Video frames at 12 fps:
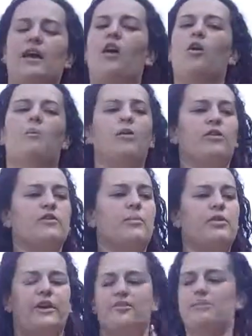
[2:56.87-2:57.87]
to help learn the
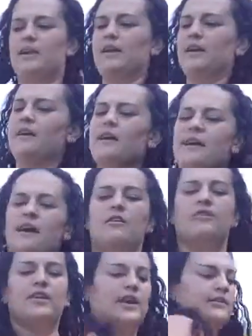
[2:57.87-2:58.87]
placement,
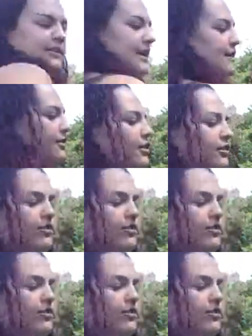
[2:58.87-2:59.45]
I feel like it's easier